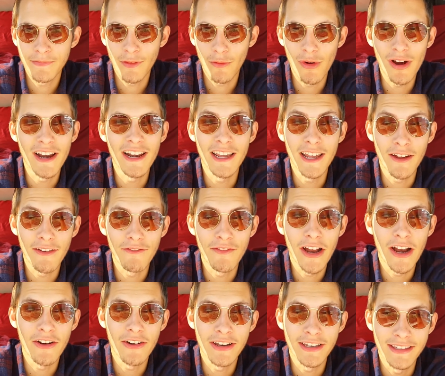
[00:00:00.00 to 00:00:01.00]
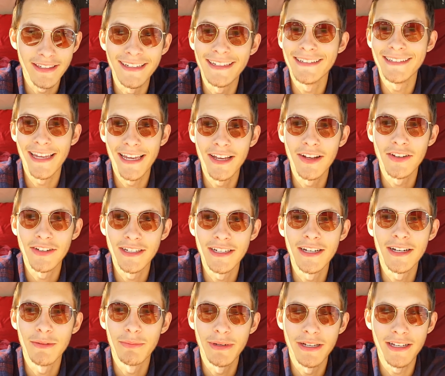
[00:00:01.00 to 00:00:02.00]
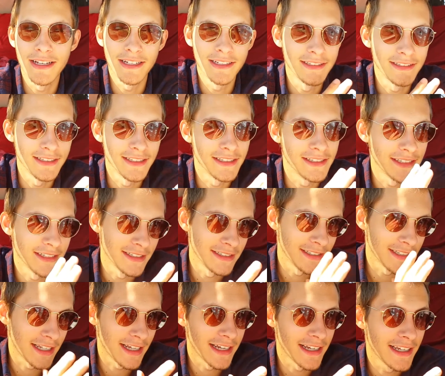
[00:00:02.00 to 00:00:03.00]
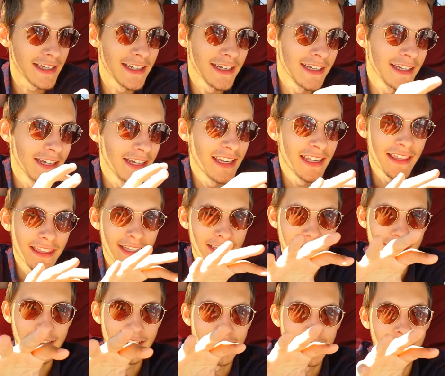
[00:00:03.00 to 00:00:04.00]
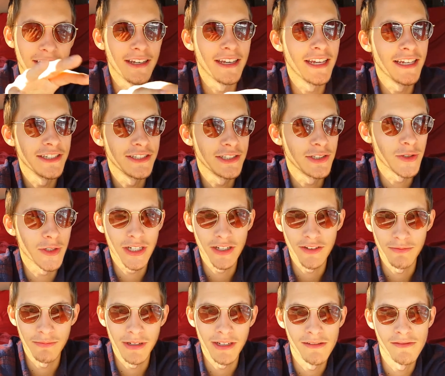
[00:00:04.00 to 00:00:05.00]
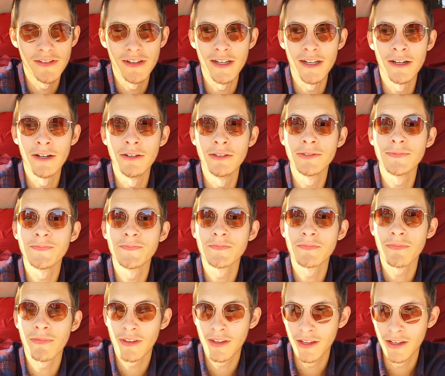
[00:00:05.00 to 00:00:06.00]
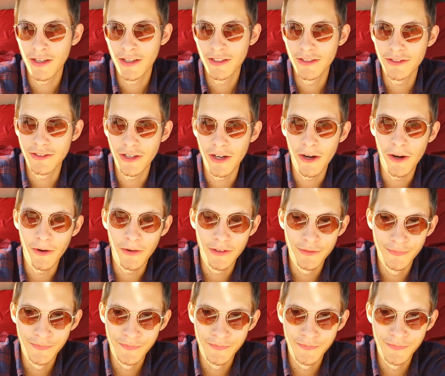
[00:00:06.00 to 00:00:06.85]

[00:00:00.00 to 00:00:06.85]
we're gonna get very detailed here because this is like, this is the history of me videos. So,